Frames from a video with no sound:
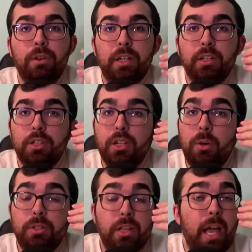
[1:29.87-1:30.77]
looking to
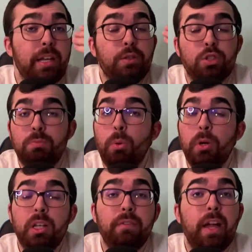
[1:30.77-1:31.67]
go to any
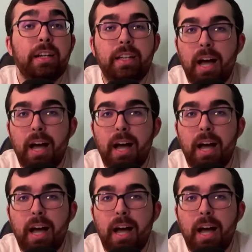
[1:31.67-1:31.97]
sporting event,